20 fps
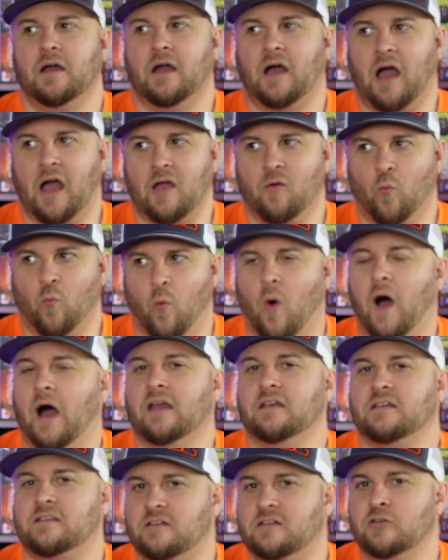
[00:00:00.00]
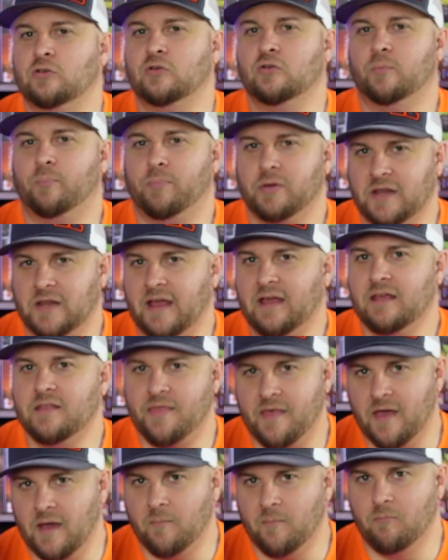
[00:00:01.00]
I want to play
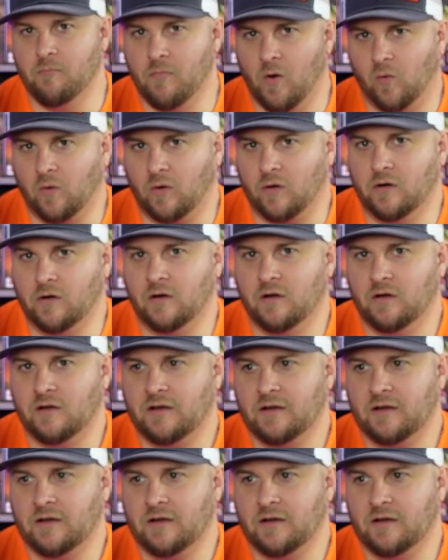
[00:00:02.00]
them more,